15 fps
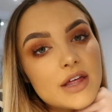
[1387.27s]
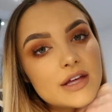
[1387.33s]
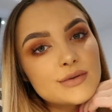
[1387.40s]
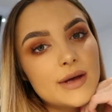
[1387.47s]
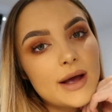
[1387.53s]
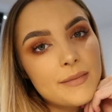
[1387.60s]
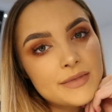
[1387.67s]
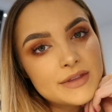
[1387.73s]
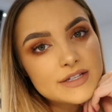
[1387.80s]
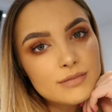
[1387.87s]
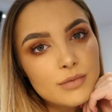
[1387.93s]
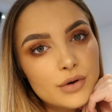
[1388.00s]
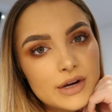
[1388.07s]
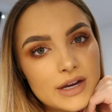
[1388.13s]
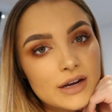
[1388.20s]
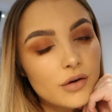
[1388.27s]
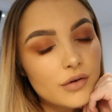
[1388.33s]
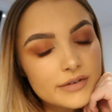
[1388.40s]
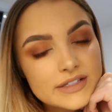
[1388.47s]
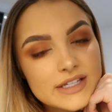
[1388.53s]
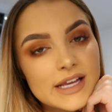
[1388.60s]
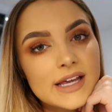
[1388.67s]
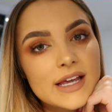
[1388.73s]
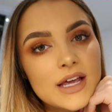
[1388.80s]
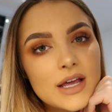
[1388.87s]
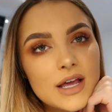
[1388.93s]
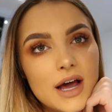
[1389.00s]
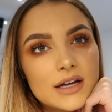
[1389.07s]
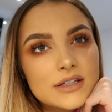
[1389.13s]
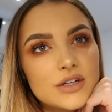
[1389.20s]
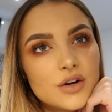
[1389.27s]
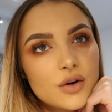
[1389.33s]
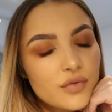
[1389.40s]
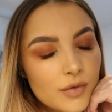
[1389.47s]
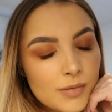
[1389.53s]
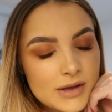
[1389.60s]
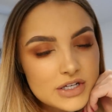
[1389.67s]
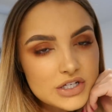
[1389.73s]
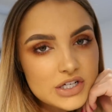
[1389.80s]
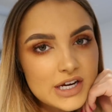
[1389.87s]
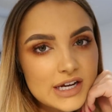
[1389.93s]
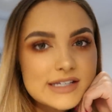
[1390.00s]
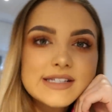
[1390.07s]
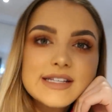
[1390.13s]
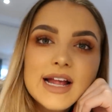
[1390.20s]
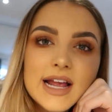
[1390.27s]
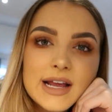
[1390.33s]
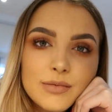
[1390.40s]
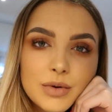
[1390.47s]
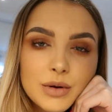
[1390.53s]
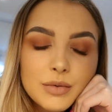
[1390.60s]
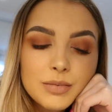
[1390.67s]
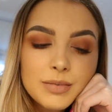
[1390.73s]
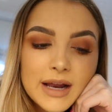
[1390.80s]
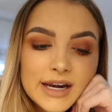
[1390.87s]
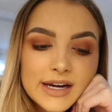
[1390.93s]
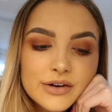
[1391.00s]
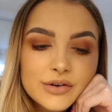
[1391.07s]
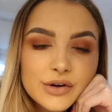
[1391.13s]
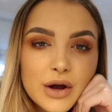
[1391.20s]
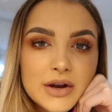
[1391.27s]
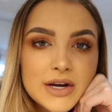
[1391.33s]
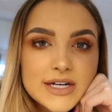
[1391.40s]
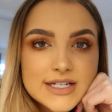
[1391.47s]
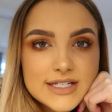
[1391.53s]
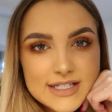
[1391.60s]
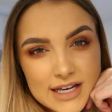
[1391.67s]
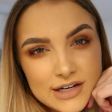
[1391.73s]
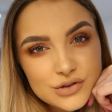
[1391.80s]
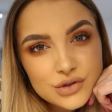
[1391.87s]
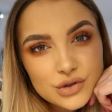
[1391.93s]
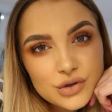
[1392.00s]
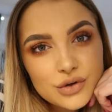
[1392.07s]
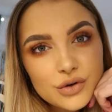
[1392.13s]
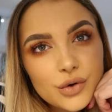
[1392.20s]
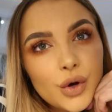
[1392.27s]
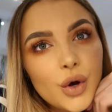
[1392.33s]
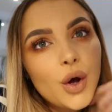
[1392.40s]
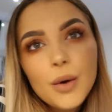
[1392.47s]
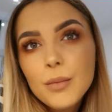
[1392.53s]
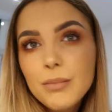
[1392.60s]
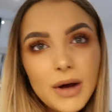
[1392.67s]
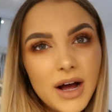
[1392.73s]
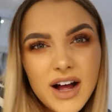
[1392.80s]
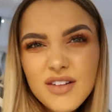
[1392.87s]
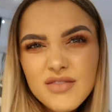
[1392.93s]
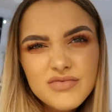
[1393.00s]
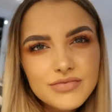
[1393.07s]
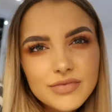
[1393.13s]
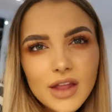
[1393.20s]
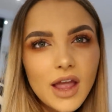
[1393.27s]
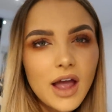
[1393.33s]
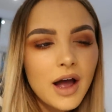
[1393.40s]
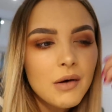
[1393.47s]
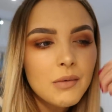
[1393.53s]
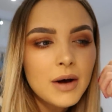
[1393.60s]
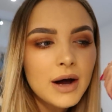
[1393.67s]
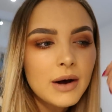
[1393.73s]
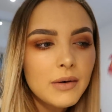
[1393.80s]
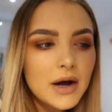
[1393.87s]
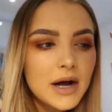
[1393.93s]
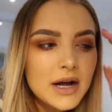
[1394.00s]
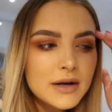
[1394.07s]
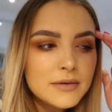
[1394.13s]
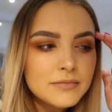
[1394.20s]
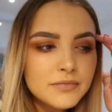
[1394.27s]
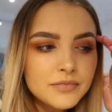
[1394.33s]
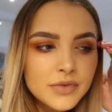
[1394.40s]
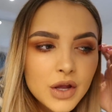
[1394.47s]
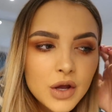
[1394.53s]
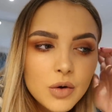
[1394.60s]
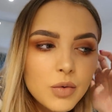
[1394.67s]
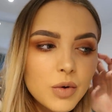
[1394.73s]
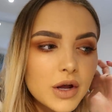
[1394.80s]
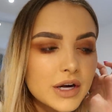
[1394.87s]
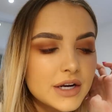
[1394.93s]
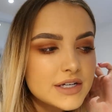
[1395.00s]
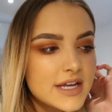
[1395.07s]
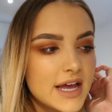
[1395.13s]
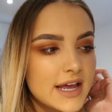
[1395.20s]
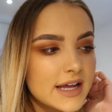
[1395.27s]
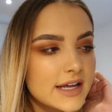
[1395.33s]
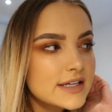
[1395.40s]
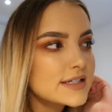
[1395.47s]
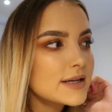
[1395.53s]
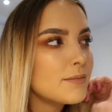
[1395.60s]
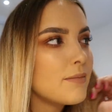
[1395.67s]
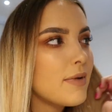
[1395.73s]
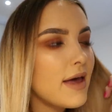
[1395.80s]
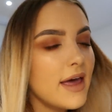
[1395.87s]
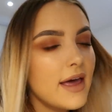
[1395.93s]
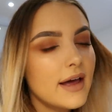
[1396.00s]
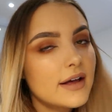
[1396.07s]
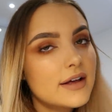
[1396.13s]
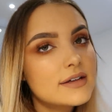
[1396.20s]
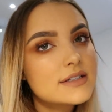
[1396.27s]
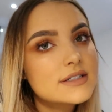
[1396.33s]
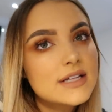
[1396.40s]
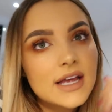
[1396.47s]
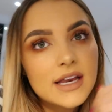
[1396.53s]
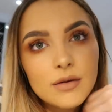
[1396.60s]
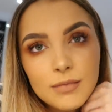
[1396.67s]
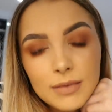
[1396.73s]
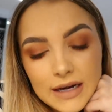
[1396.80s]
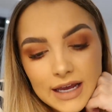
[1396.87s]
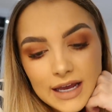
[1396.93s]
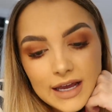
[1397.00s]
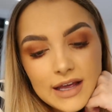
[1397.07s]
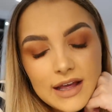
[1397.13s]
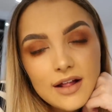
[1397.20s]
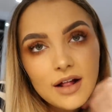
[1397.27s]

So that's what happened this morning. Obviously, I don't know if I mentioned yesterday, we were planning on going into Central, but oh well, we're going to take some pics in a minute.